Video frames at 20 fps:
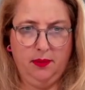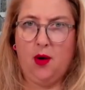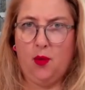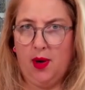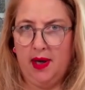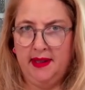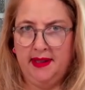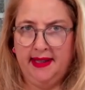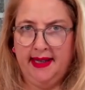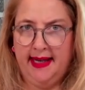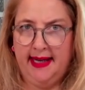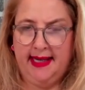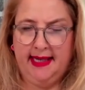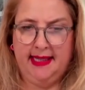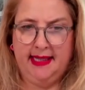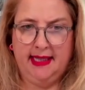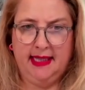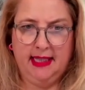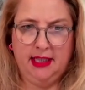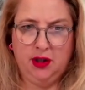I went
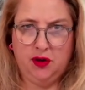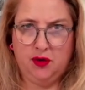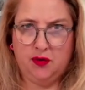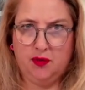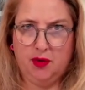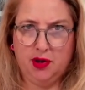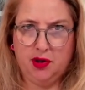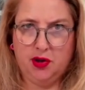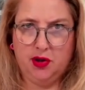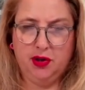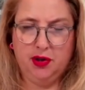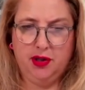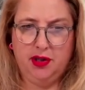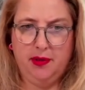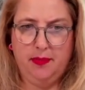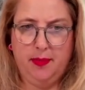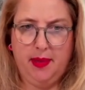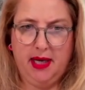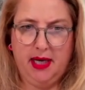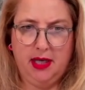ahead and structured the
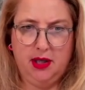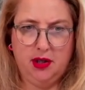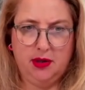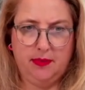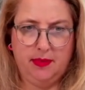page